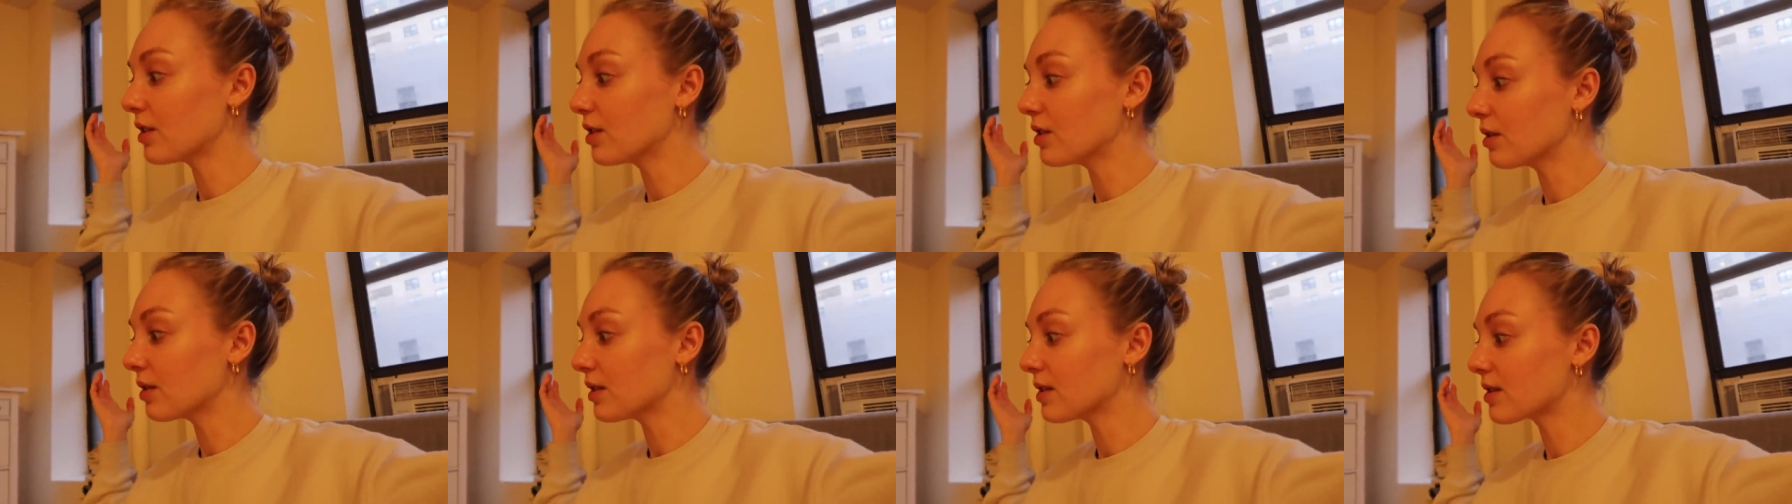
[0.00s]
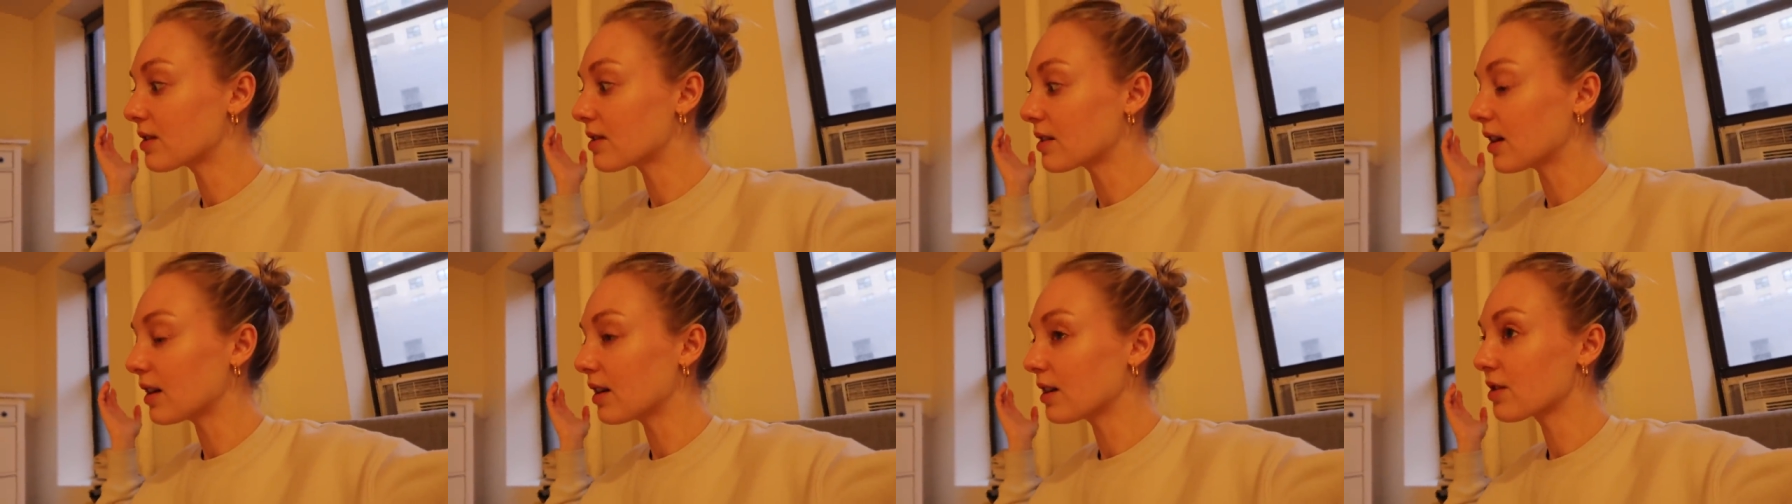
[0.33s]
do
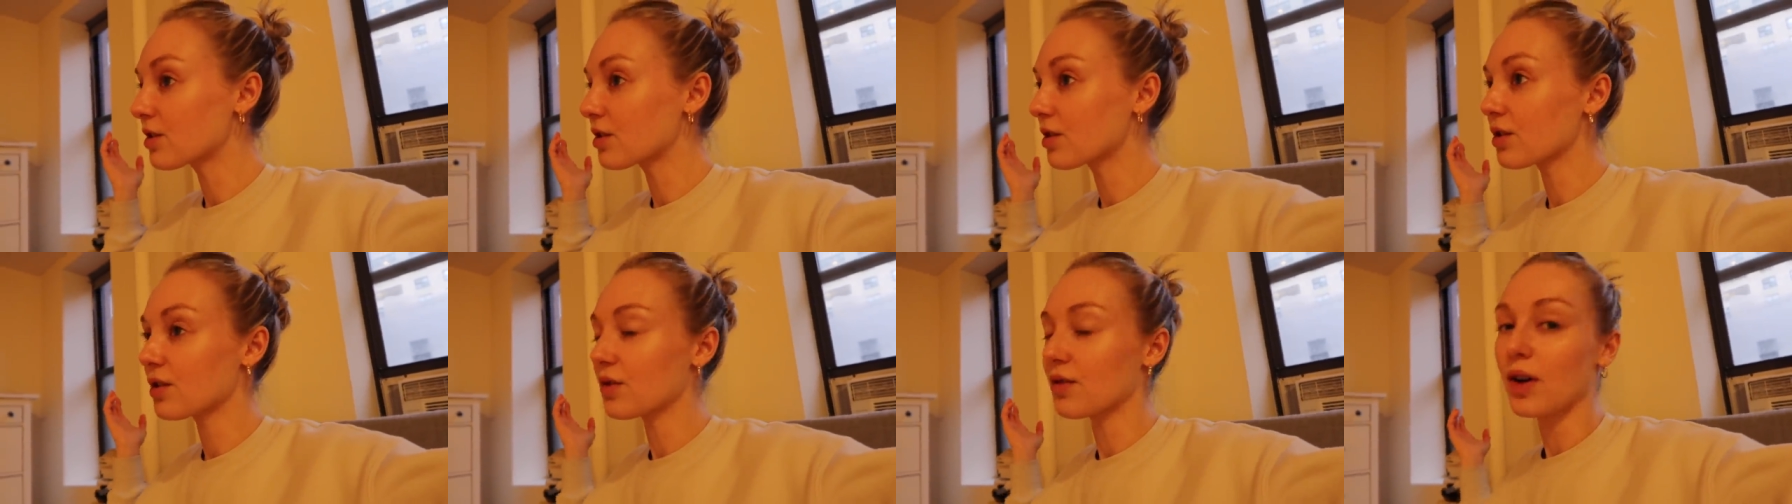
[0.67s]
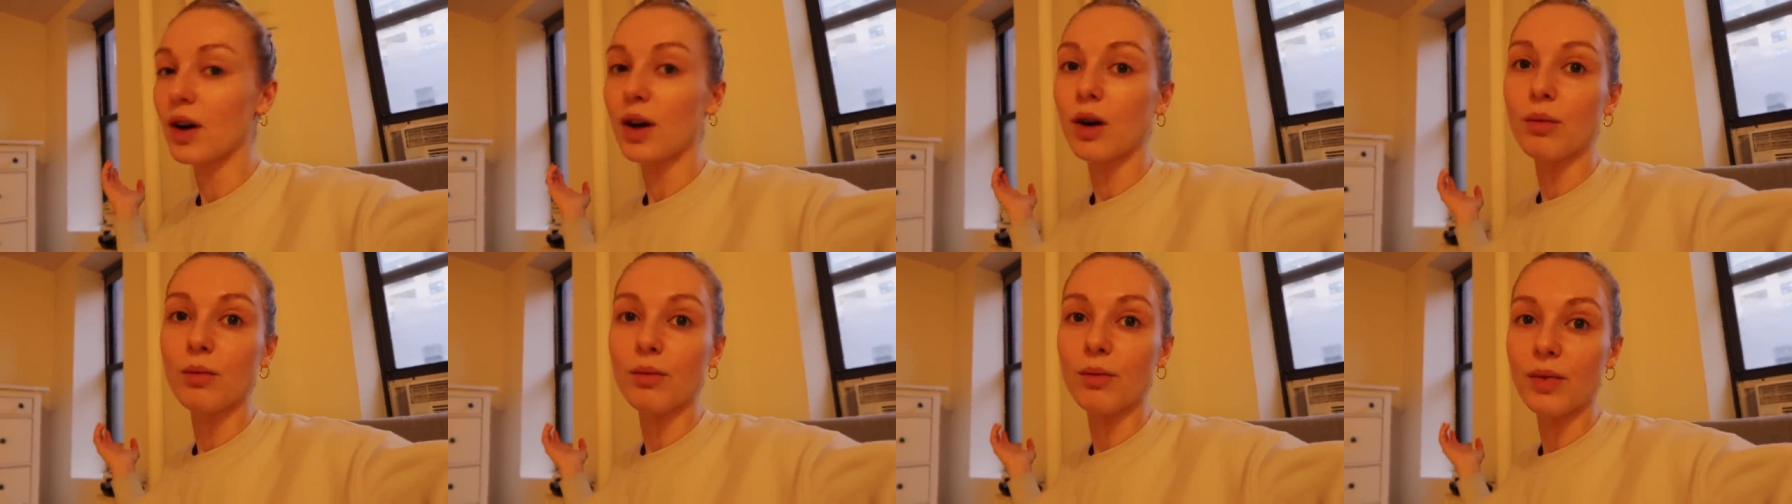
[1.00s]
instead is just
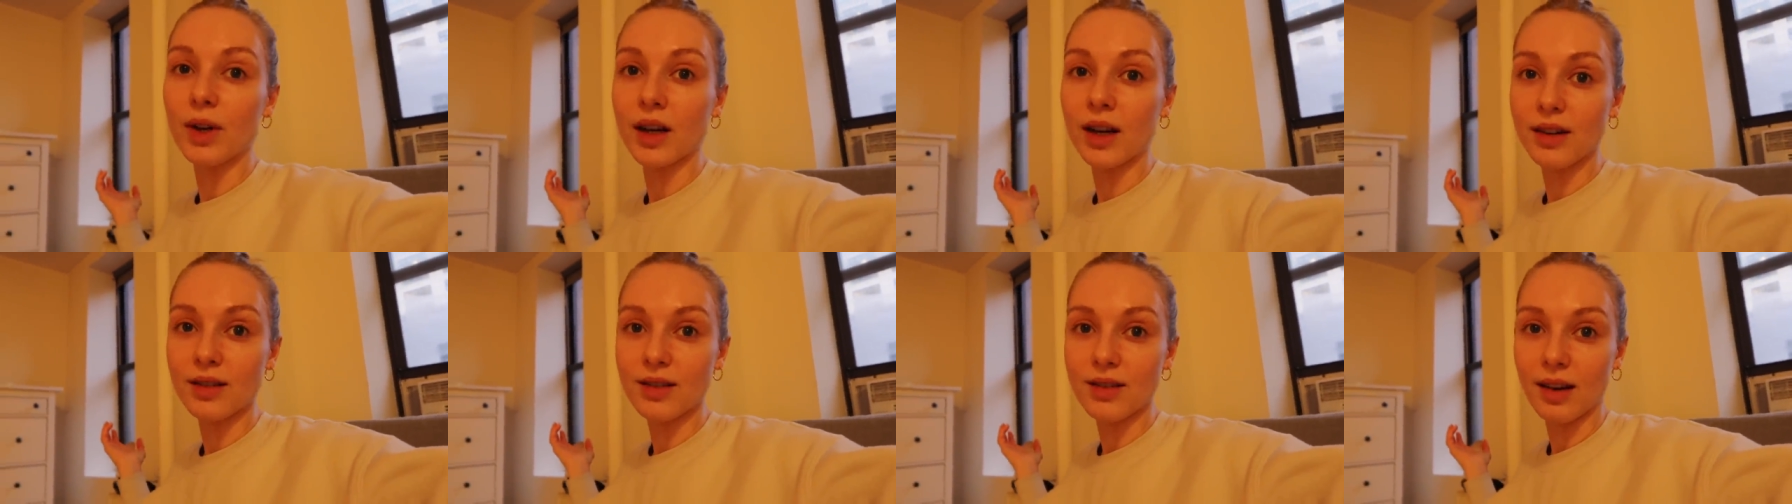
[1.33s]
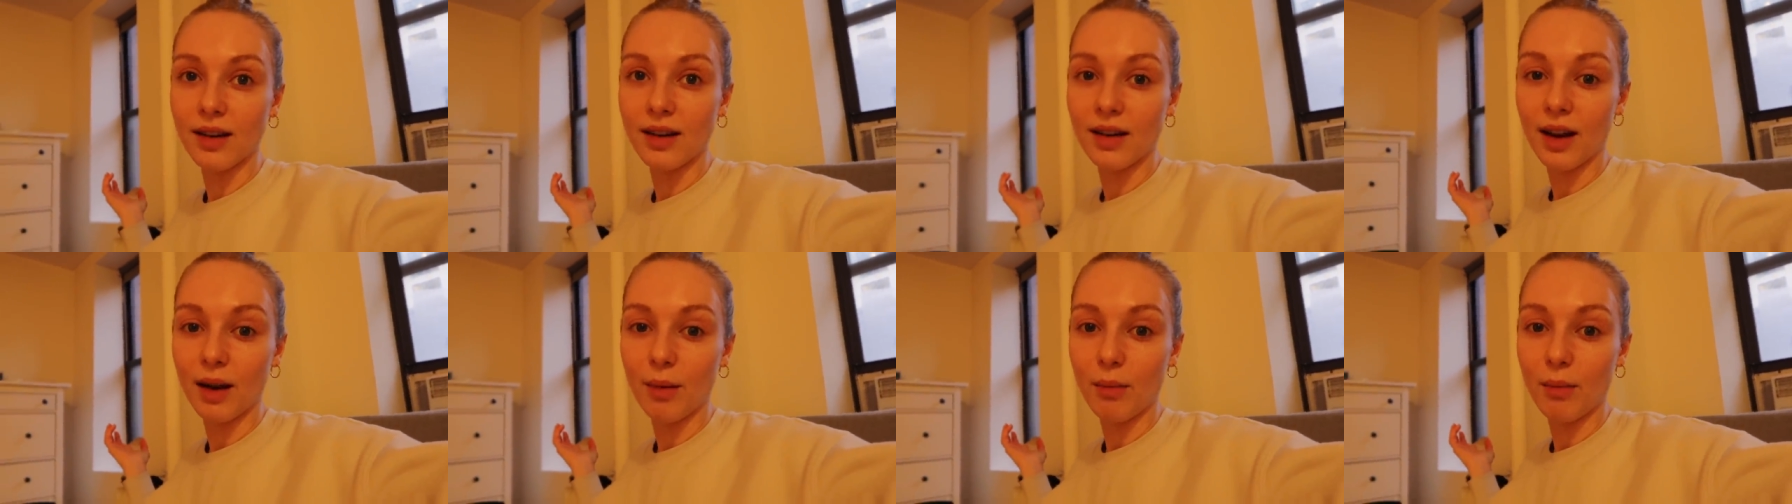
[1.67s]
film like a Sunday